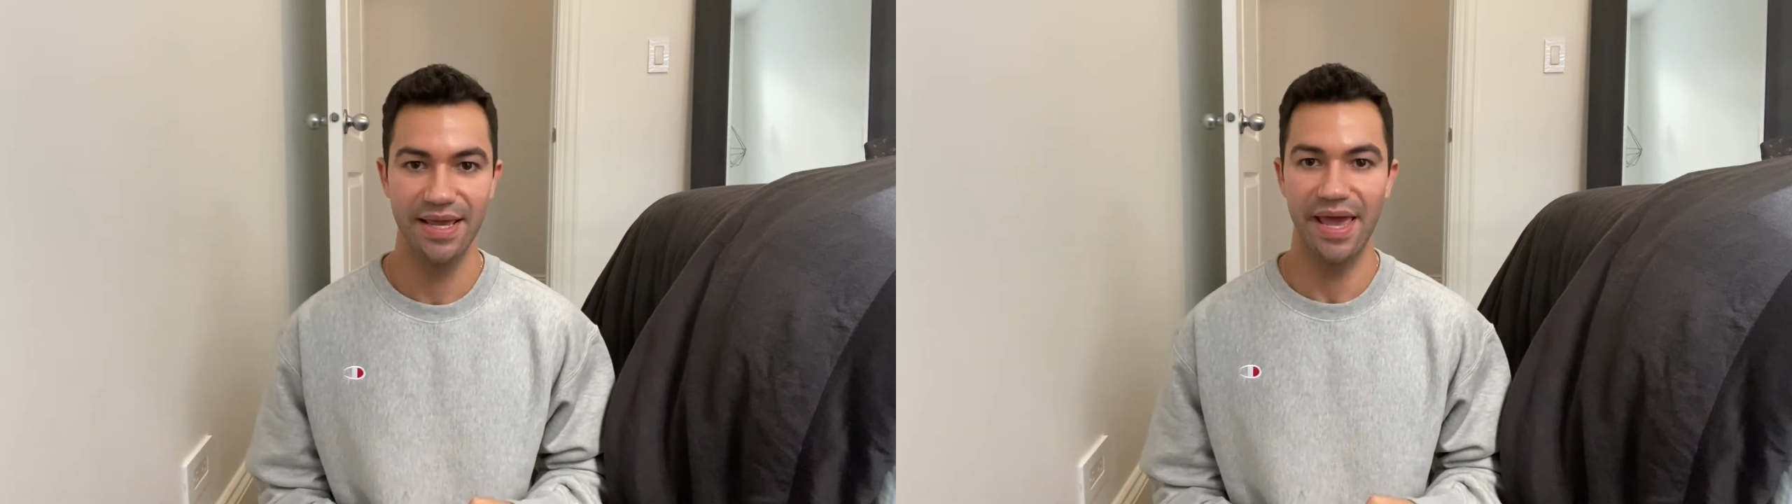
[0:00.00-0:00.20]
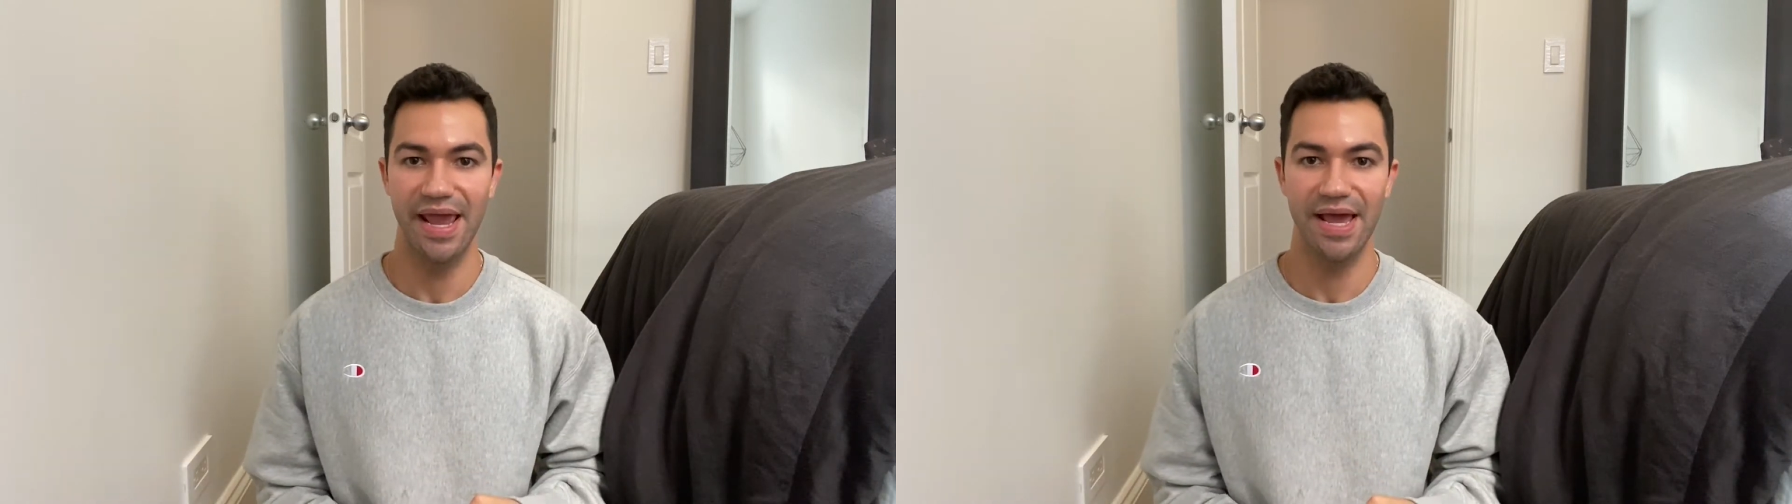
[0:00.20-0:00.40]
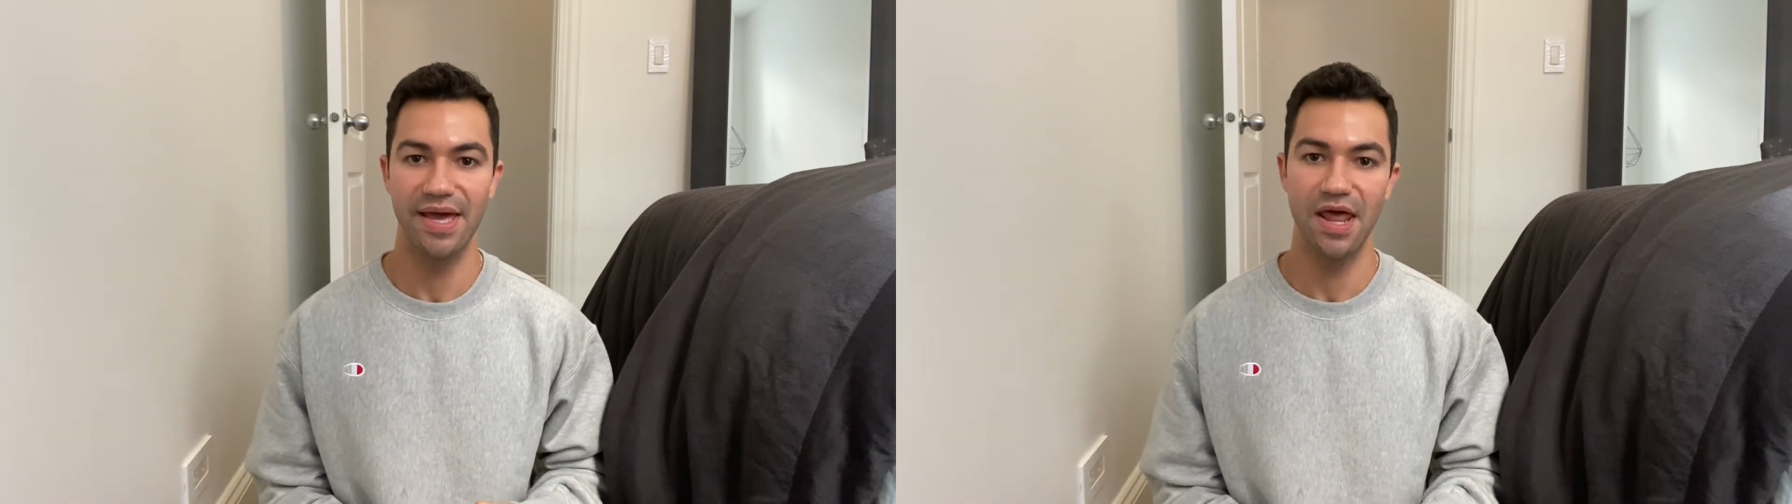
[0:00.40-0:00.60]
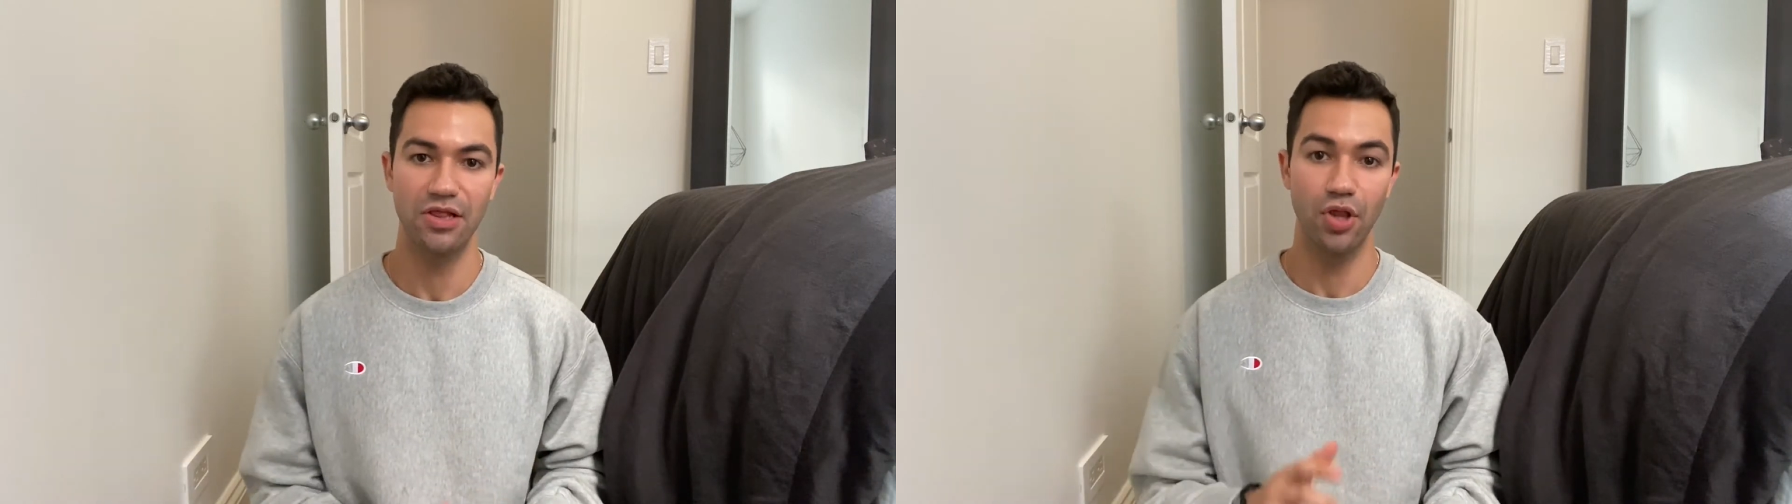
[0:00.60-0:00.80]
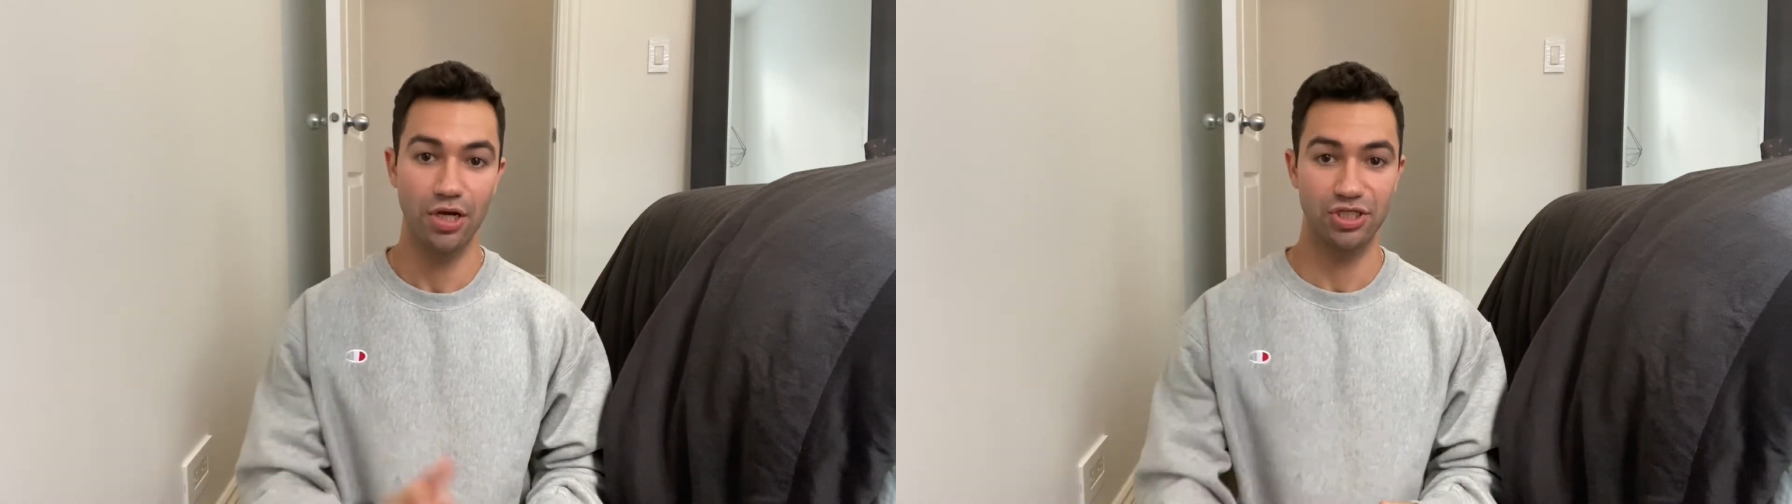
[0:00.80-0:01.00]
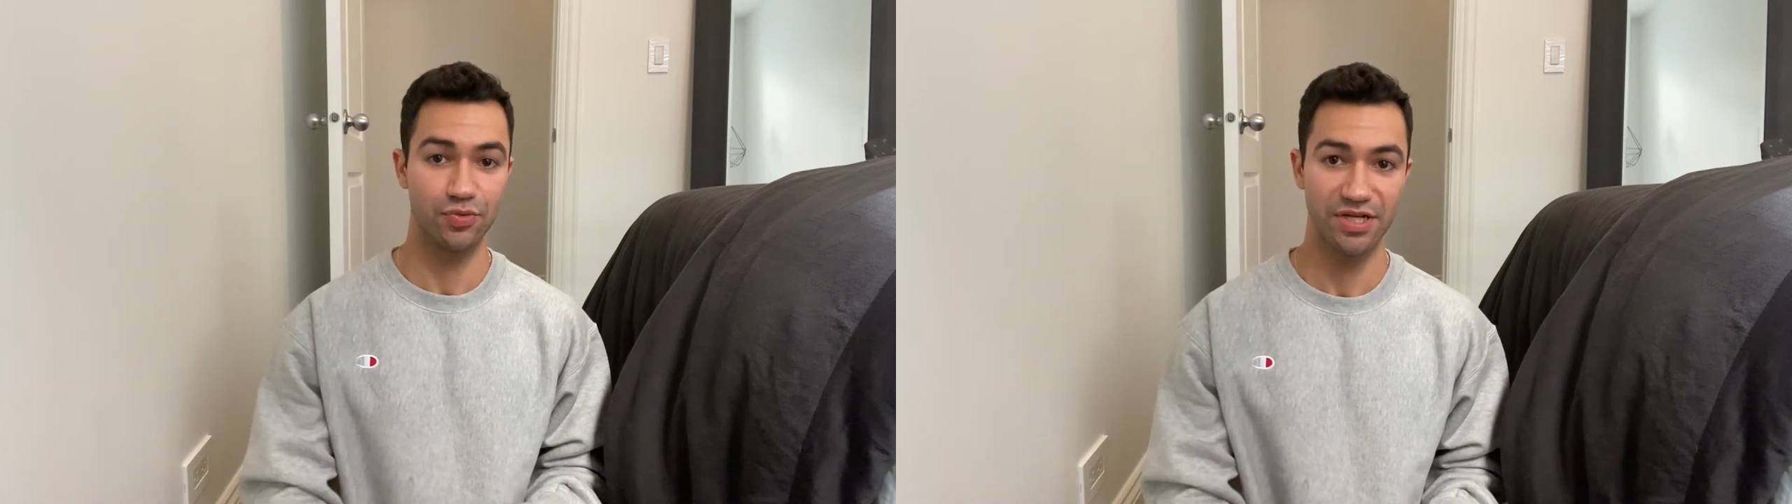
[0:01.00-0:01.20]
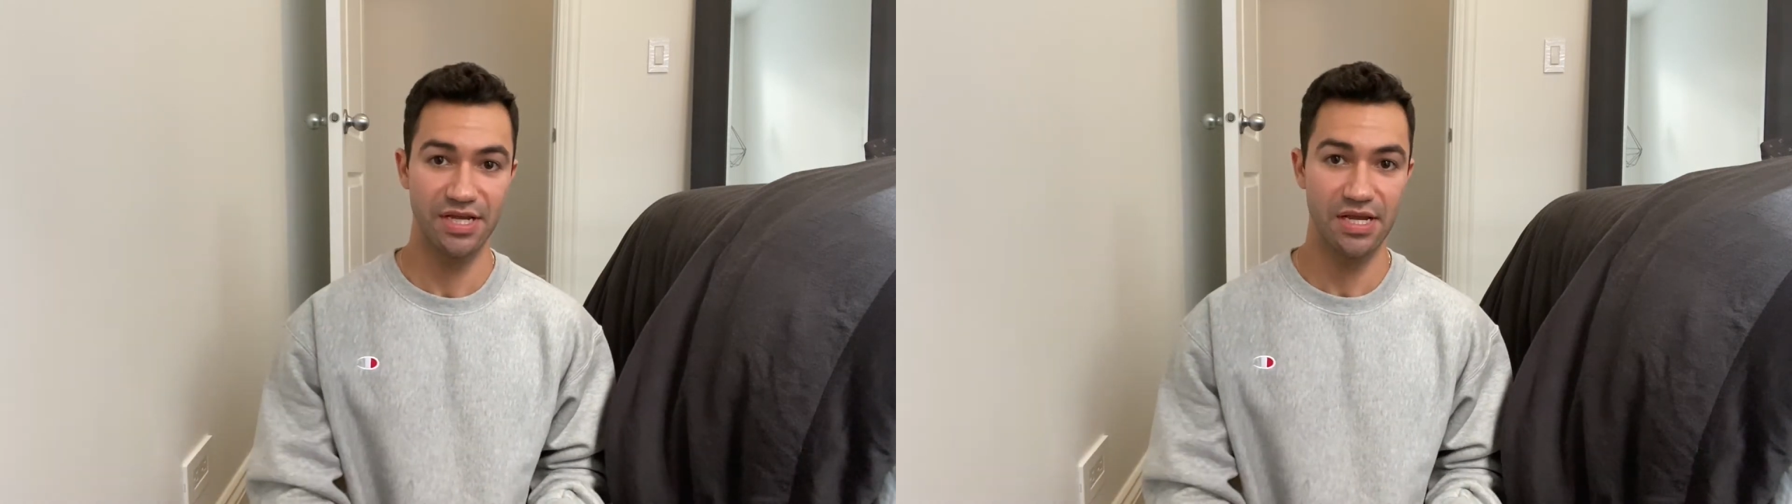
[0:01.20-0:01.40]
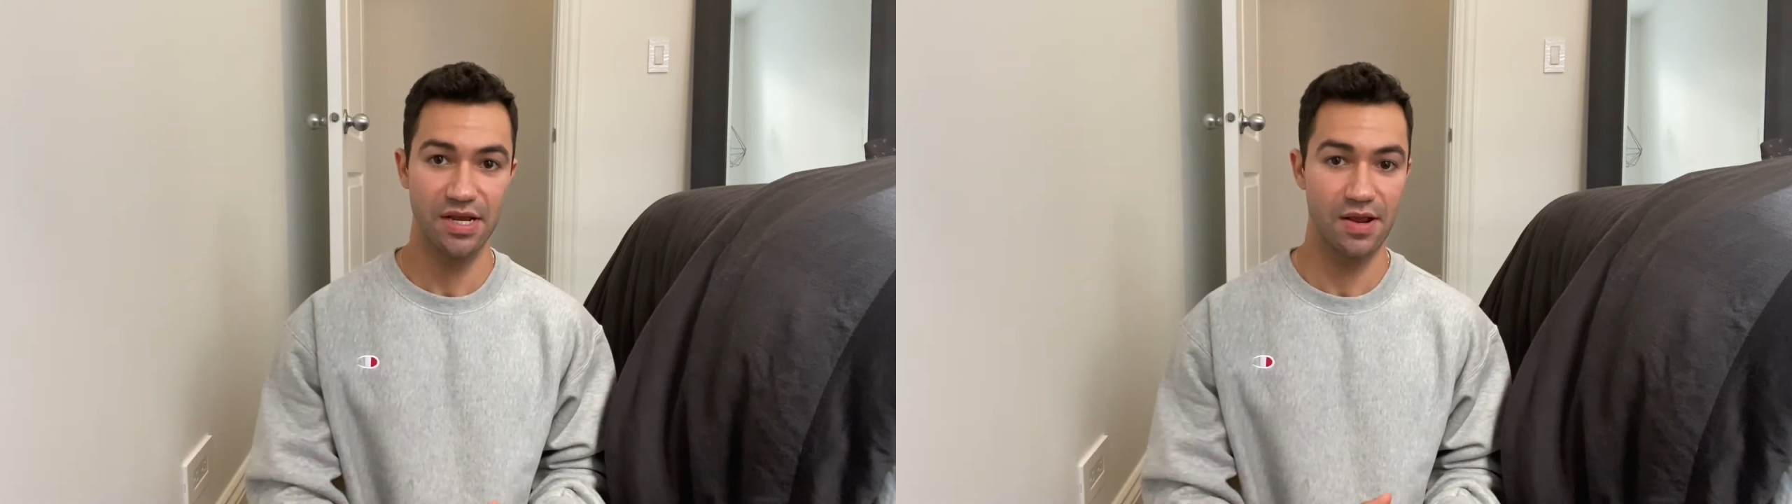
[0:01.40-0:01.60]
and
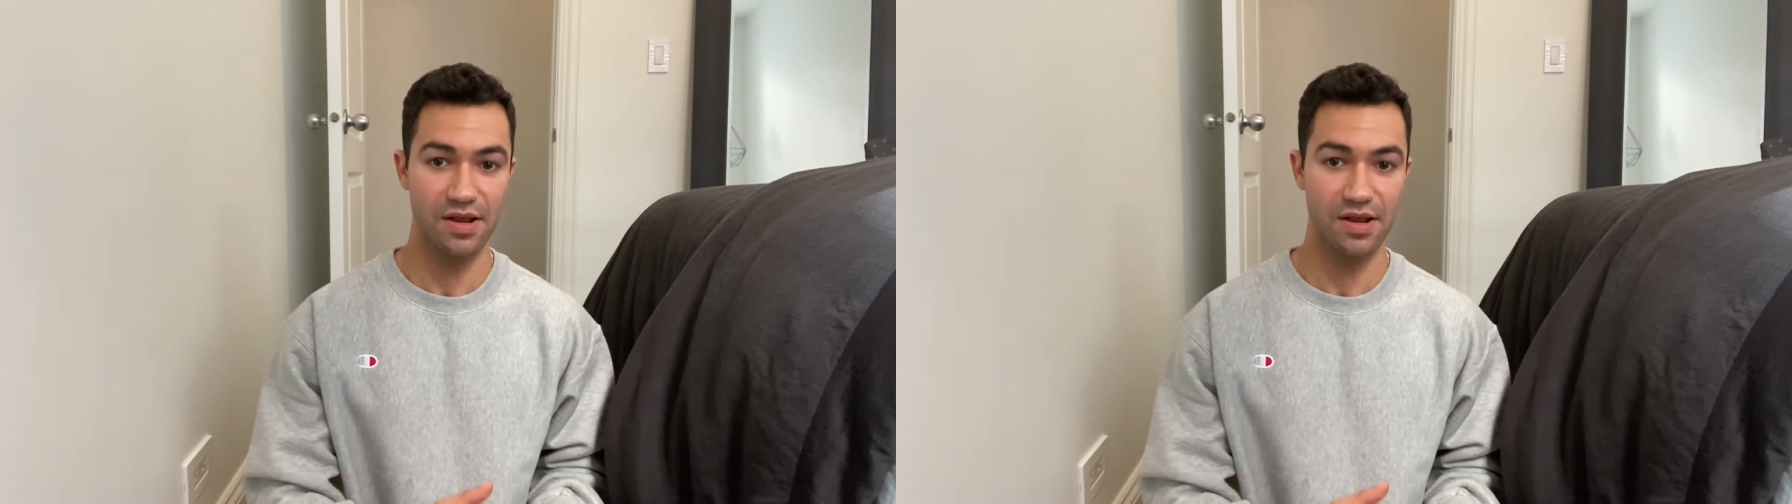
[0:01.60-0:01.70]
luxury,